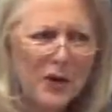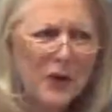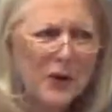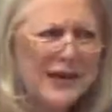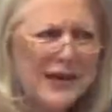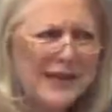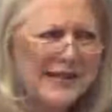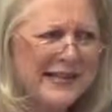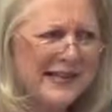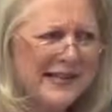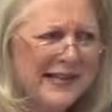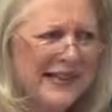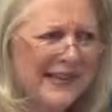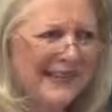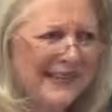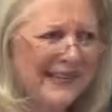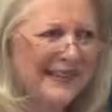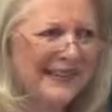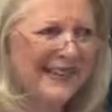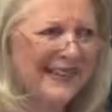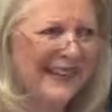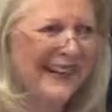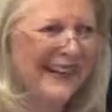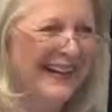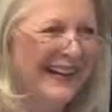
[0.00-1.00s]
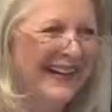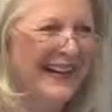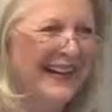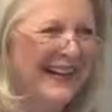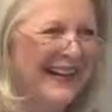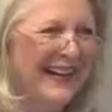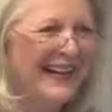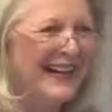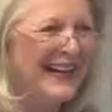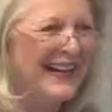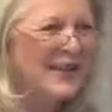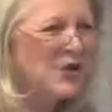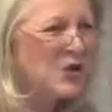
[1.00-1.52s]
isn't it?
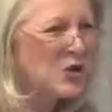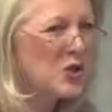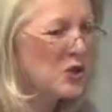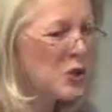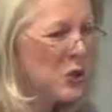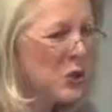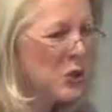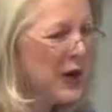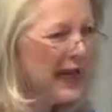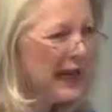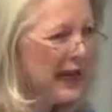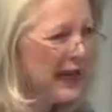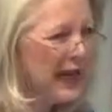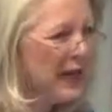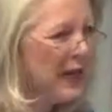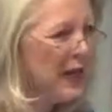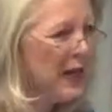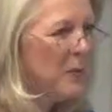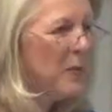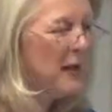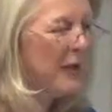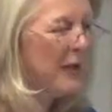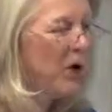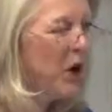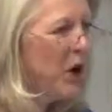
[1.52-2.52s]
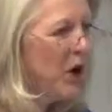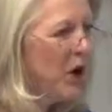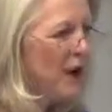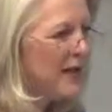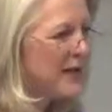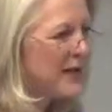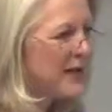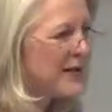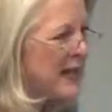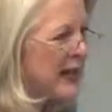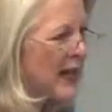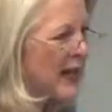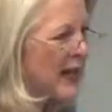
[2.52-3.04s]
It's tricky because